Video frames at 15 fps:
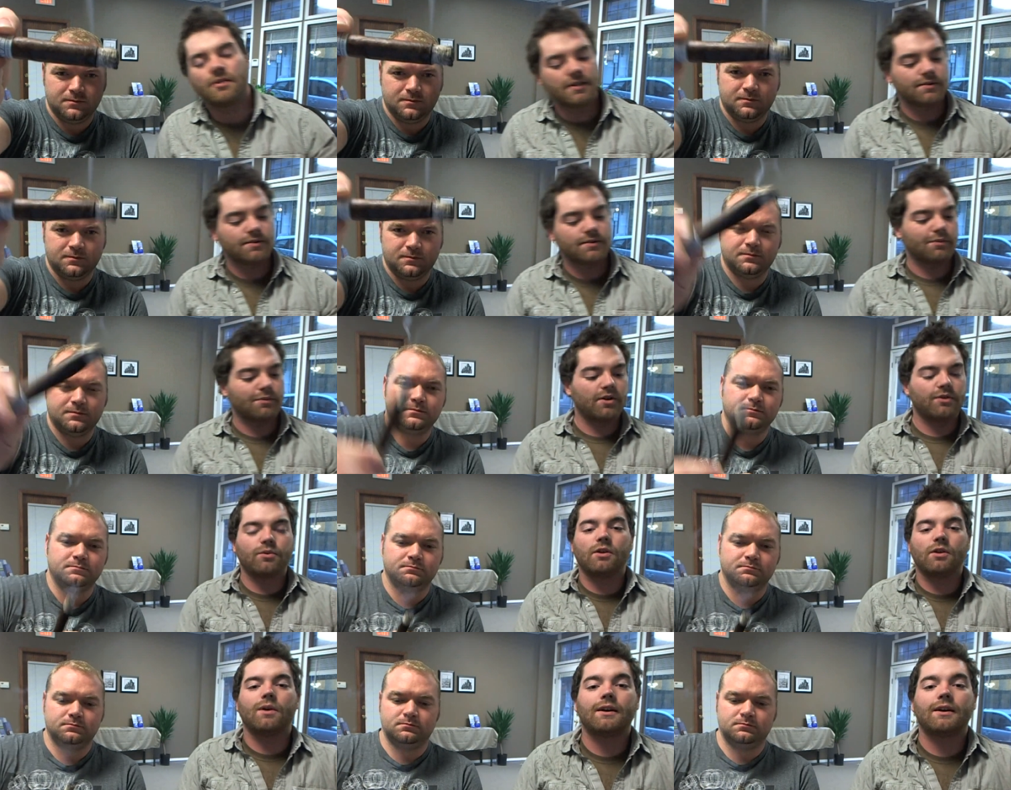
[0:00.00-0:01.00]
Speaker 1: It's burning
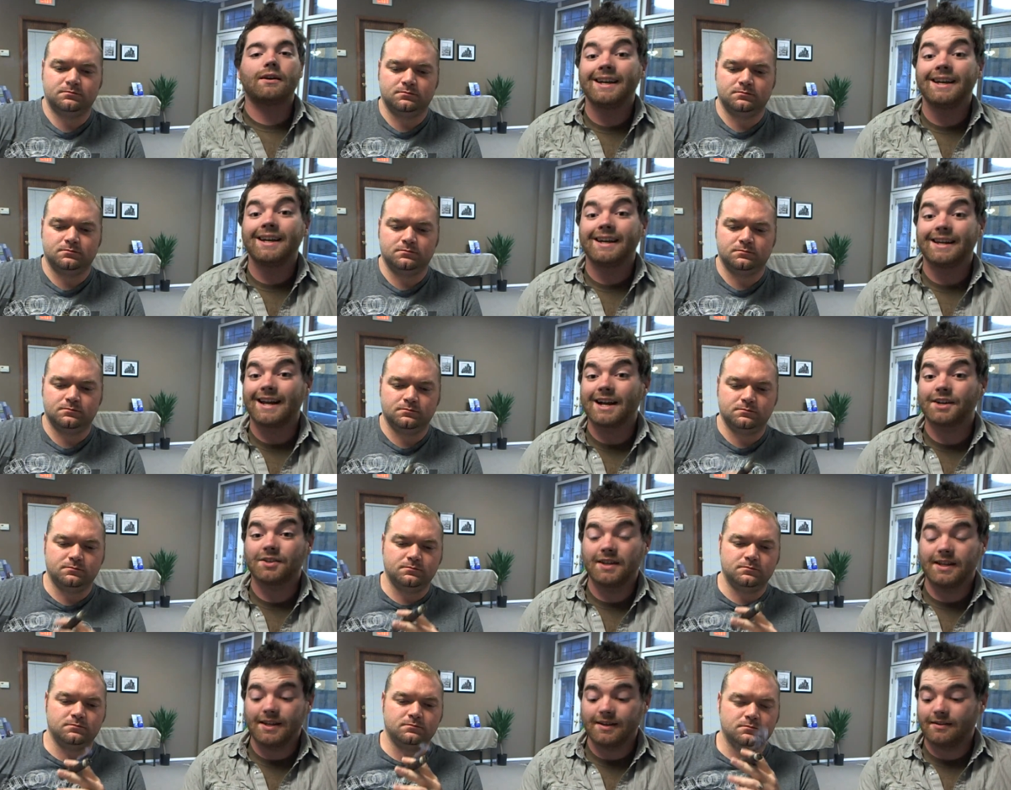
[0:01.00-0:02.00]
real well. But
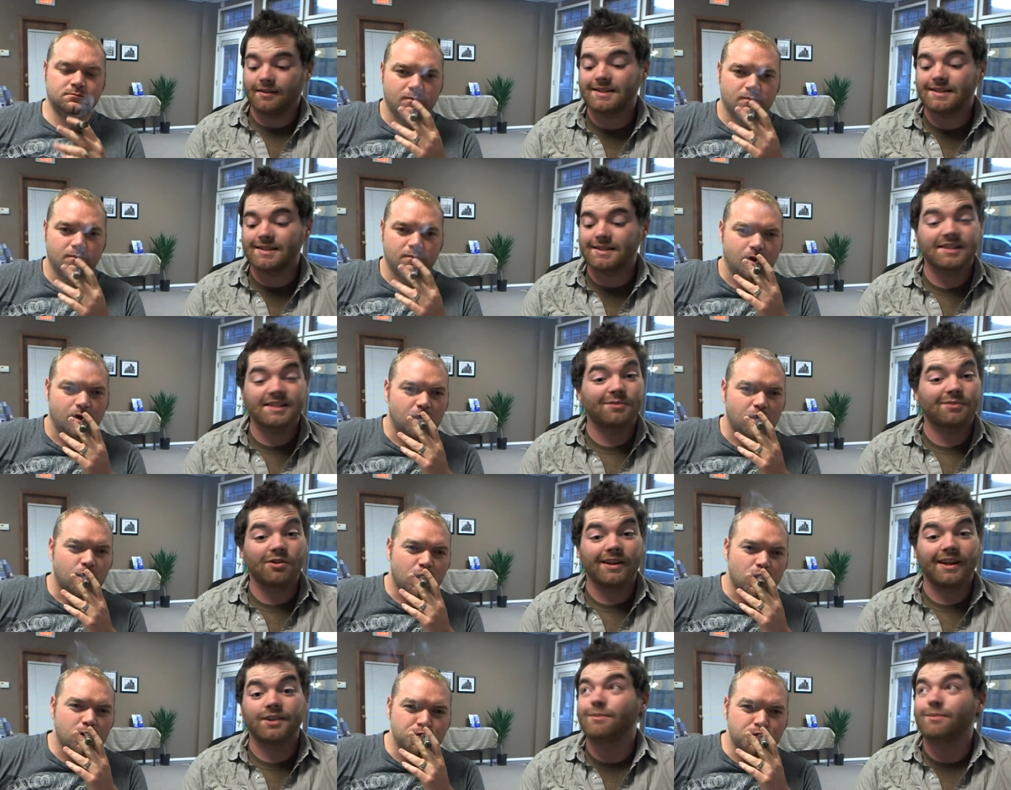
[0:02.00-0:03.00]
actually, these things smoke
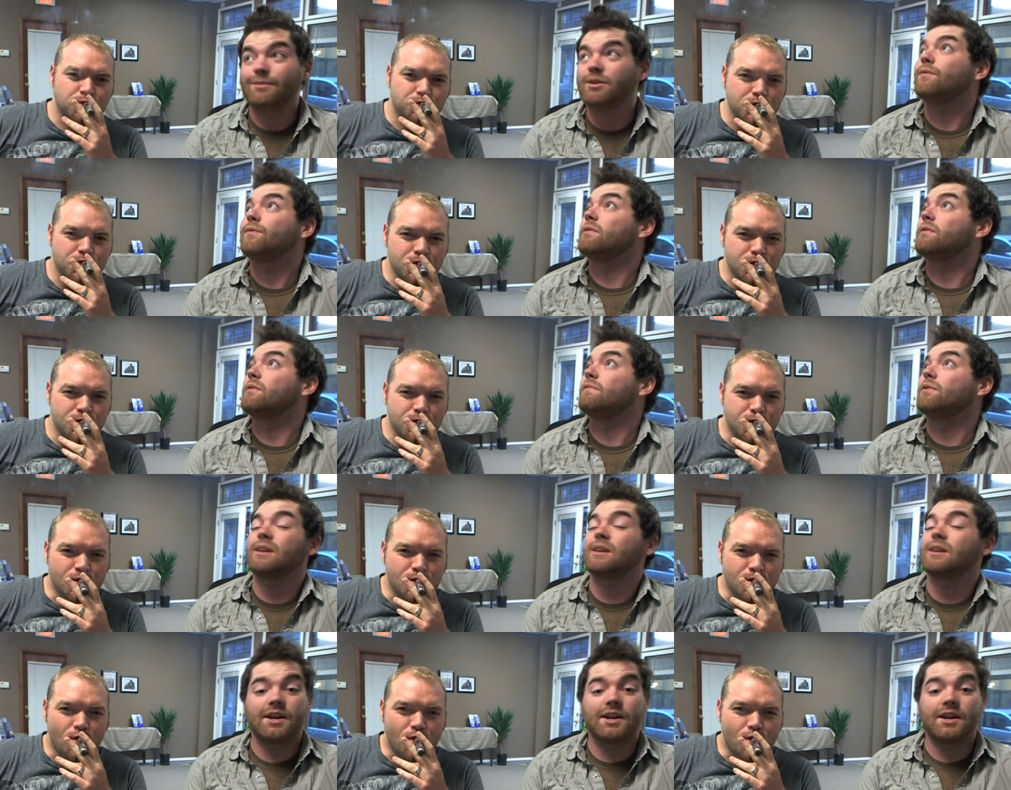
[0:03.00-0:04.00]
like a chimney. For the first
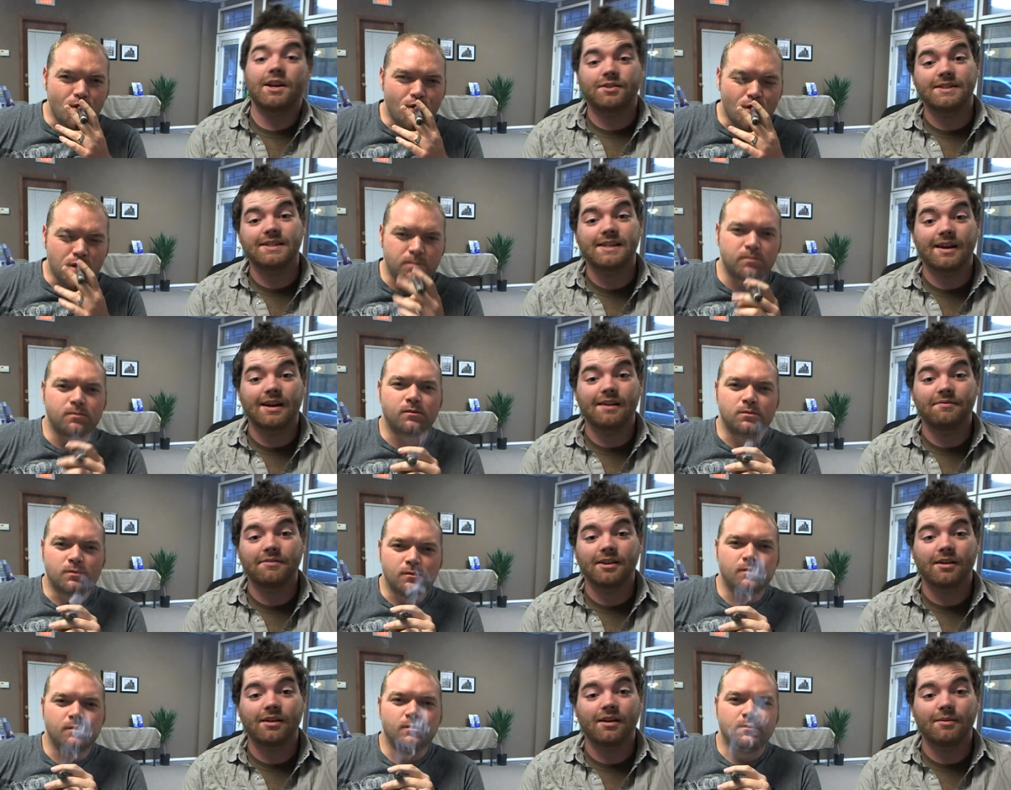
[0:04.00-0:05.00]
time, we actually set off the
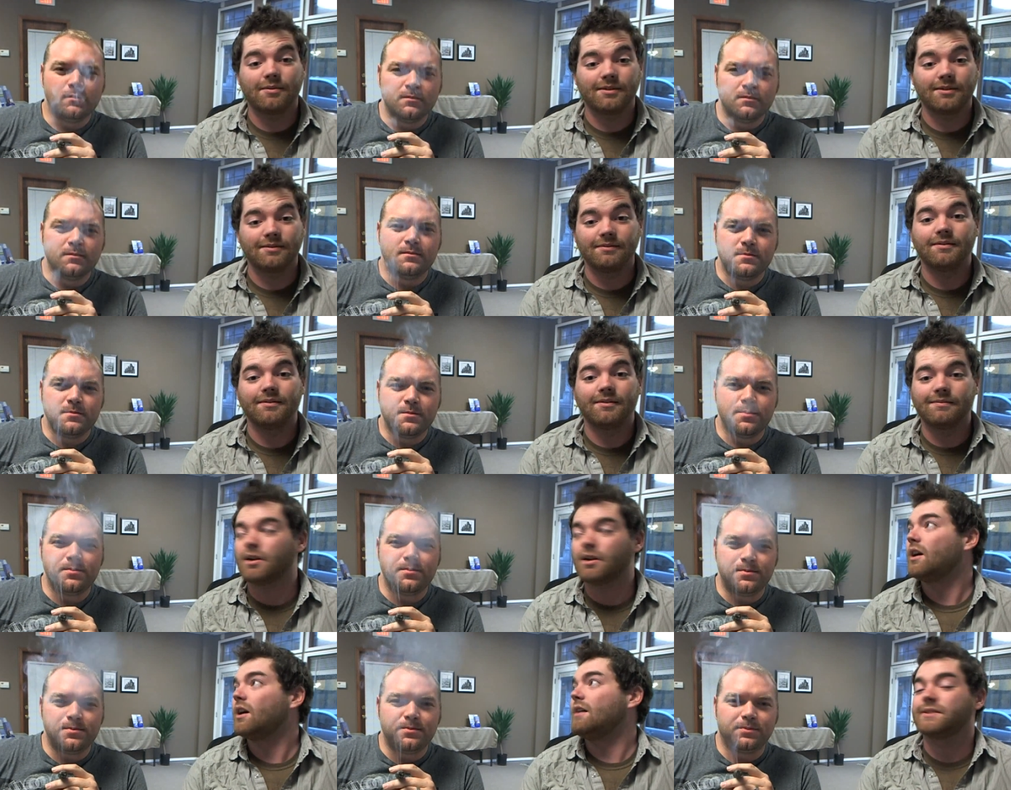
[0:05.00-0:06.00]
alarm in
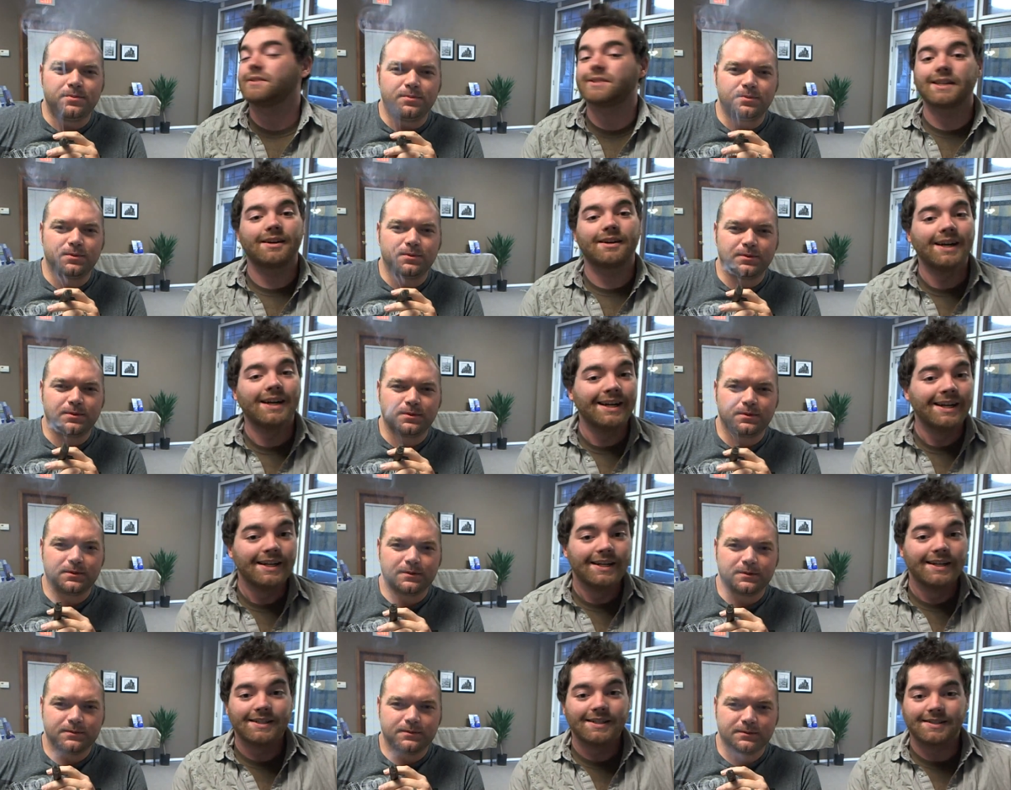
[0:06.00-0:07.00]
our office here.
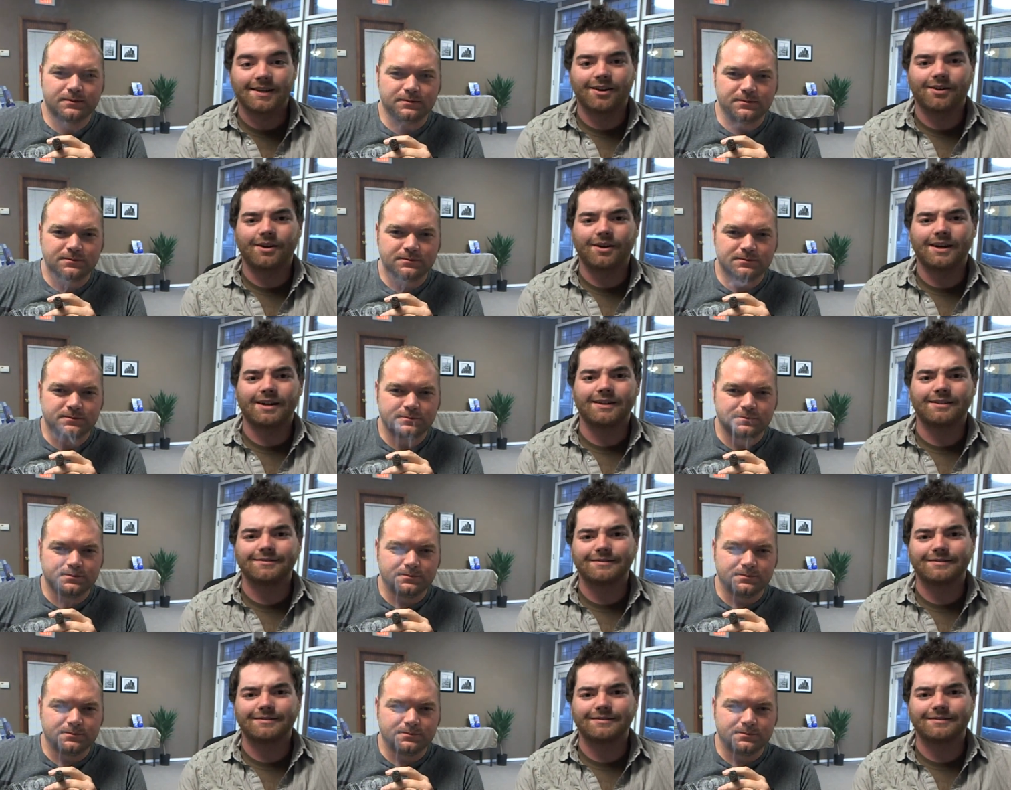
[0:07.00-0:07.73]
So uh,